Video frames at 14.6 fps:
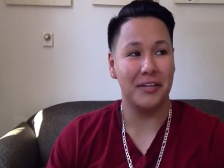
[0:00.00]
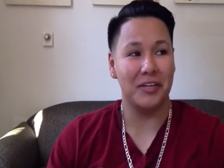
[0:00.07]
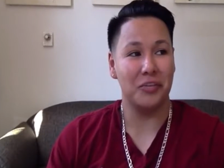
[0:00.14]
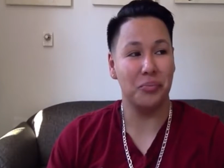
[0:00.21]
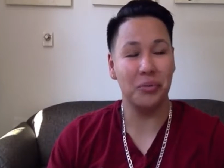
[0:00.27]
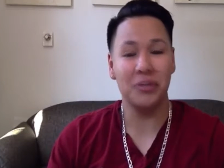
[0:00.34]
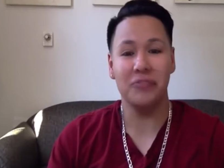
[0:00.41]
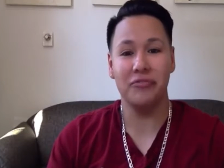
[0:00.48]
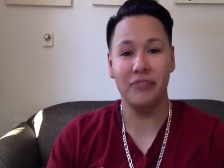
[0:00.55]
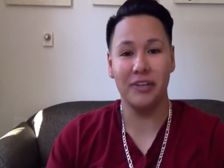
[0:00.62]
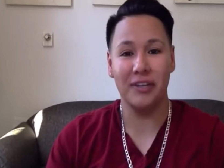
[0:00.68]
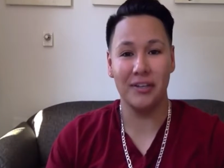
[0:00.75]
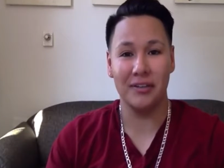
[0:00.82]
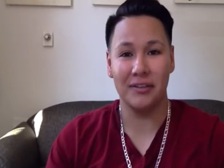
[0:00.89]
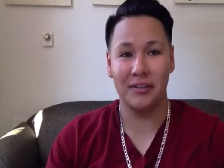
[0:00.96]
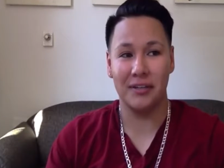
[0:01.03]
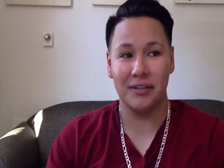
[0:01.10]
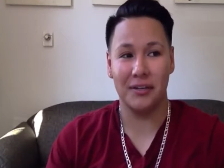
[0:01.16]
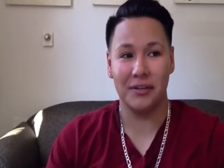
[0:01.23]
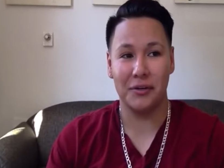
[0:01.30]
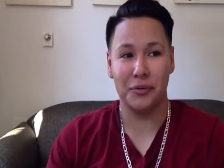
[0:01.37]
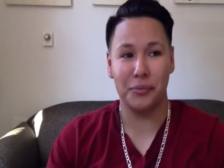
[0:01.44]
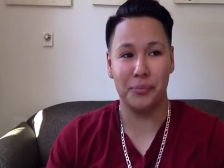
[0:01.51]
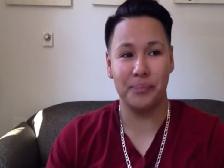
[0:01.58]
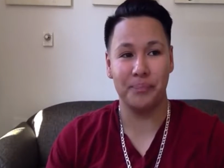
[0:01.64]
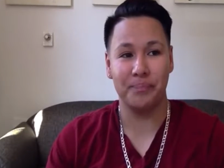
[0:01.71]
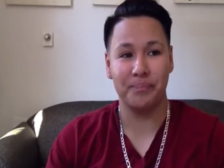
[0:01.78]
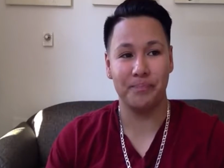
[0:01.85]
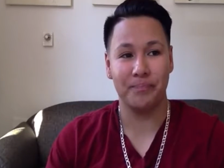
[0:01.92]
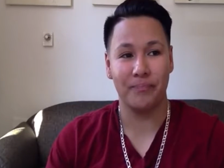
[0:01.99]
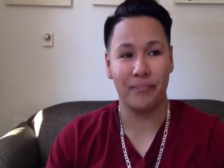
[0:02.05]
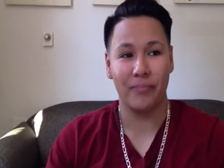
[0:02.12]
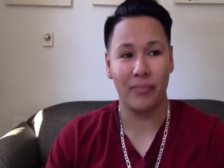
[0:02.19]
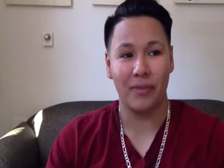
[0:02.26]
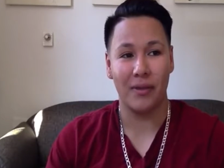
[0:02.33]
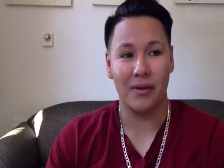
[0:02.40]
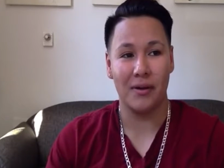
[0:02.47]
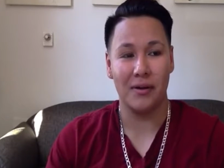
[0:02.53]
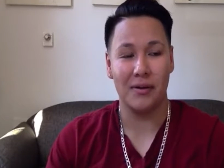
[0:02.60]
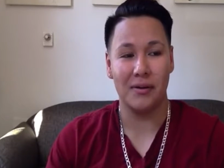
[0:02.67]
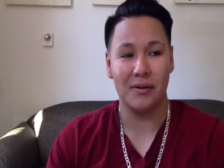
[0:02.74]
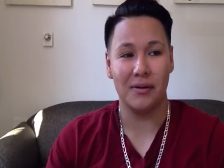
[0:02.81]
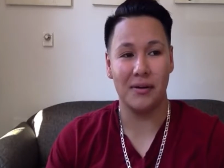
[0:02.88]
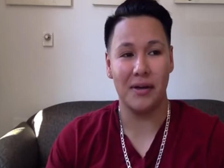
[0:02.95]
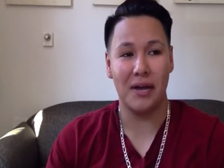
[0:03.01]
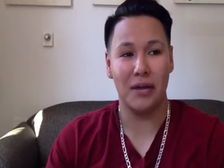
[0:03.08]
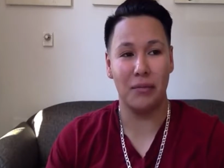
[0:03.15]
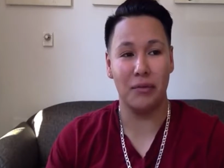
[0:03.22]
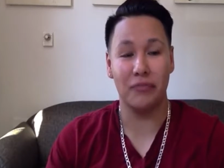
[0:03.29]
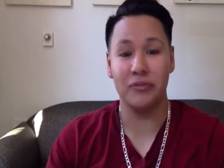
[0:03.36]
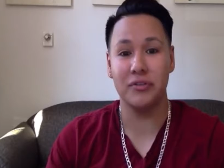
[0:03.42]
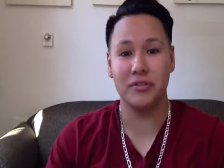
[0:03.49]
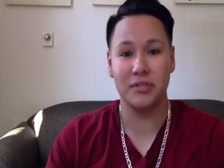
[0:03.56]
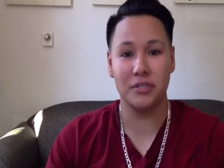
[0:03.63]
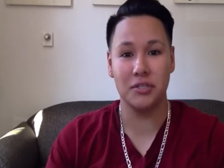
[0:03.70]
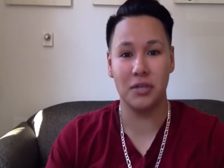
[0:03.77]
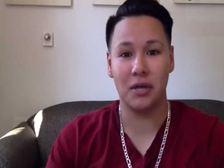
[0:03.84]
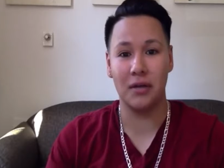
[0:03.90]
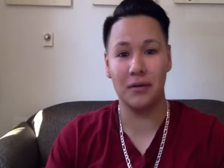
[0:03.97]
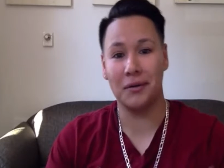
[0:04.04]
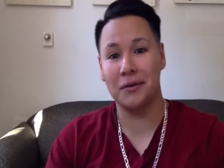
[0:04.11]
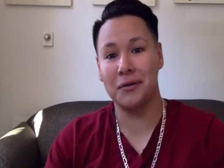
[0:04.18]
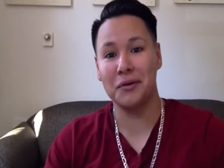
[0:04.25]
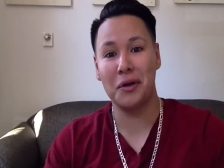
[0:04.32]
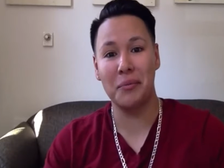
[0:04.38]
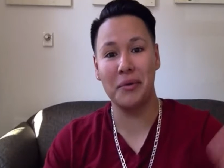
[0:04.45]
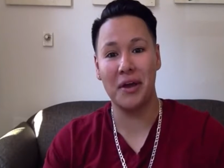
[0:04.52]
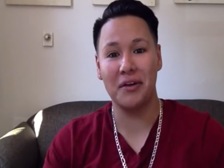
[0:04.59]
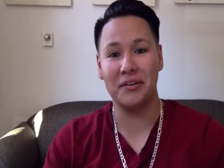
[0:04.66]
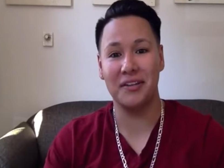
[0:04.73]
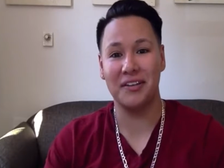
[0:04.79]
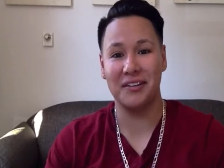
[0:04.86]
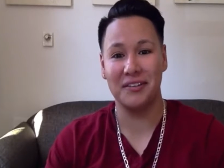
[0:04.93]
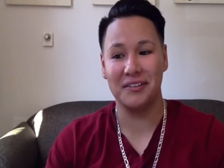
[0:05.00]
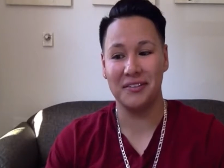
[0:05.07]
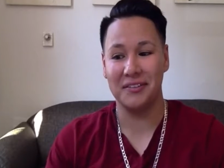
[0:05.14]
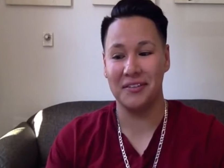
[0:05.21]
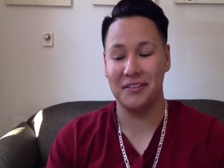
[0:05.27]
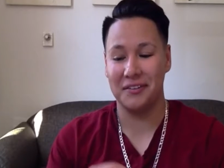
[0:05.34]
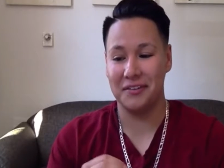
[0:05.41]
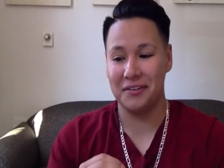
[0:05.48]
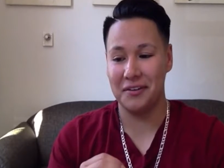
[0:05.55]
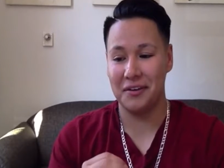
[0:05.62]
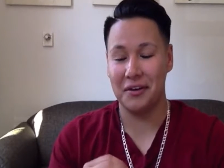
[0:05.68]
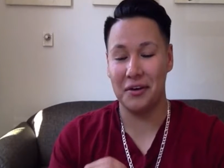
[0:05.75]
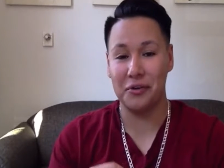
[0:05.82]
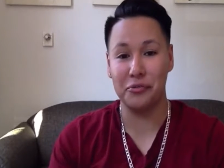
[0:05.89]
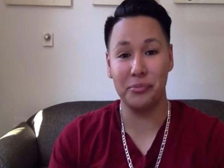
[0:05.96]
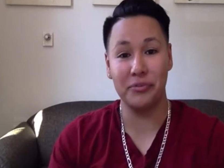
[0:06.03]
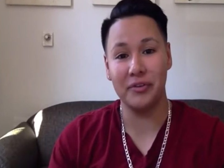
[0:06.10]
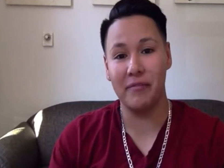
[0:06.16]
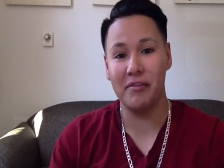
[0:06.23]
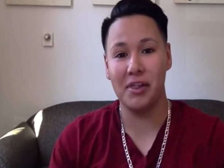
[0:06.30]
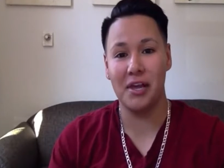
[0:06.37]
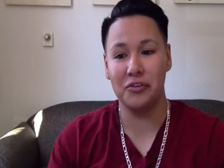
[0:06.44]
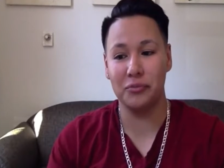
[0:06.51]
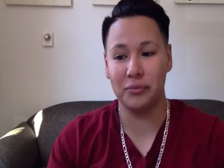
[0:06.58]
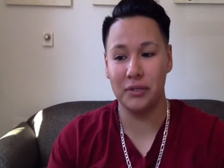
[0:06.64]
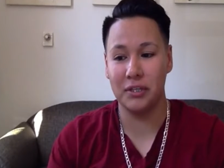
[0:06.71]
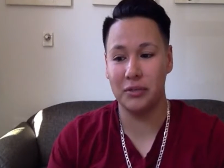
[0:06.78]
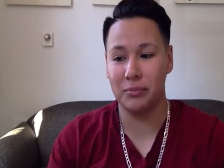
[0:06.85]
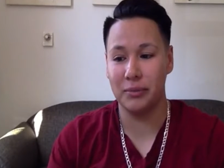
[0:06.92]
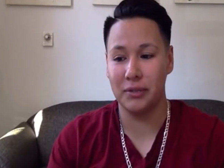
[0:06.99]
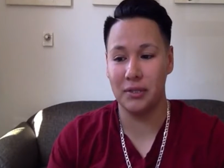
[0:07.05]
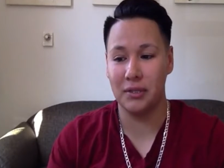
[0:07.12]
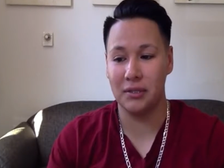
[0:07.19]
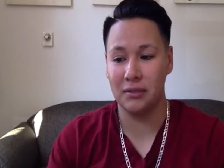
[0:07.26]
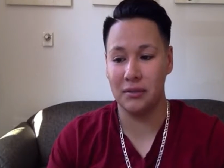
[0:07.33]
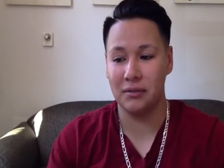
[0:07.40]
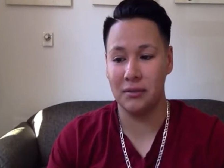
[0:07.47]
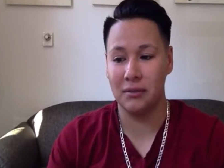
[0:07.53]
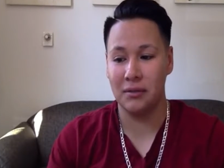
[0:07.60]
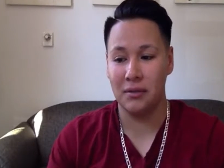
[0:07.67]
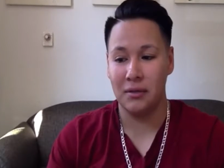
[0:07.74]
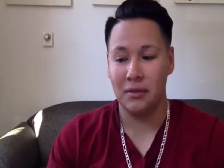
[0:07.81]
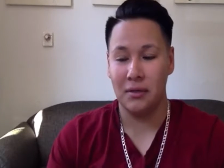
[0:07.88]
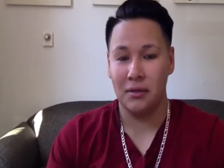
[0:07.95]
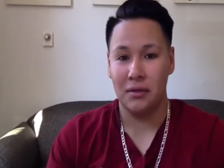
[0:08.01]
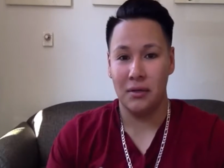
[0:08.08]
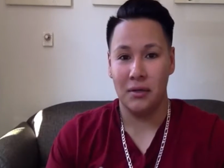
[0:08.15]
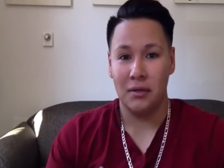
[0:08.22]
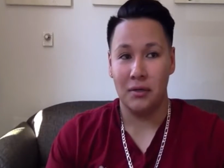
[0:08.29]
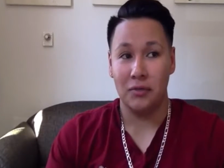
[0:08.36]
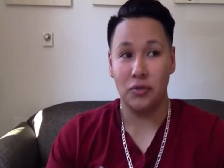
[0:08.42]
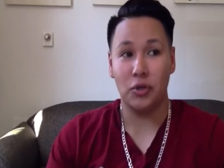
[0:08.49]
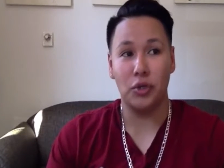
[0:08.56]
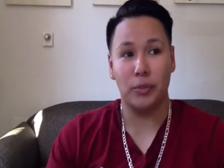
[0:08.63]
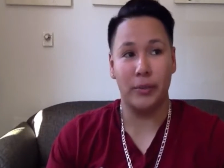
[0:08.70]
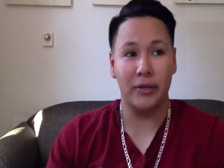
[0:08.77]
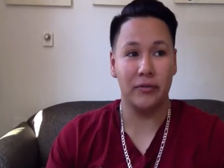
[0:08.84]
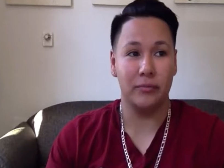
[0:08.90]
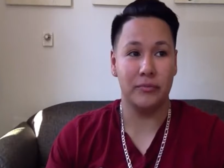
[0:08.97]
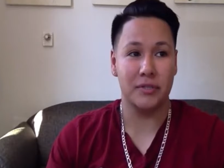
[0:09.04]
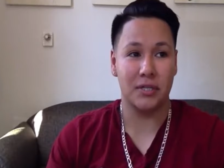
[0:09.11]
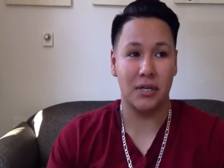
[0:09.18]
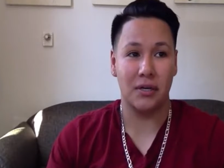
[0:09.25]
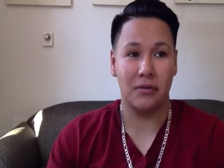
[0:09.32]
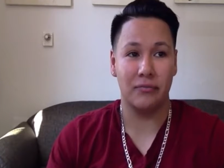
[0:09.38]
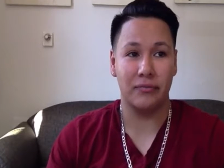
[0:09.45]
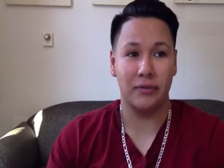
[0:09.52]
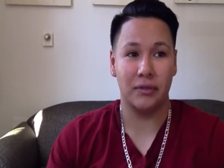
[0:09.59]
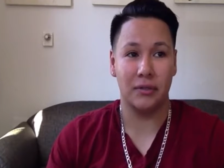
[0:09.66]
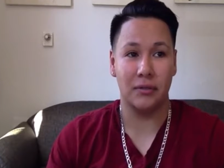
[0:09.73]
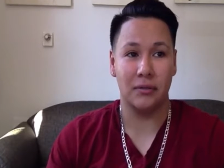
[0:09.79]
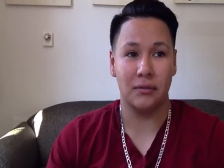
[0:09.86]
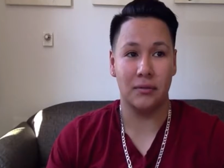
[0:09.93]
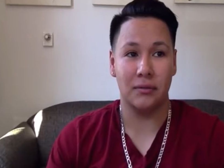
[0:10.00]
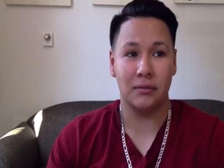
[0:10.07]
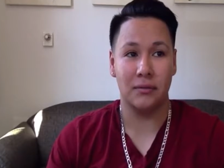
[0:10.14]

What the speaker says: it's pretty fitting that I had my first tee shot on coming out day. I was supposed to have it last week, but then talked about some stuff and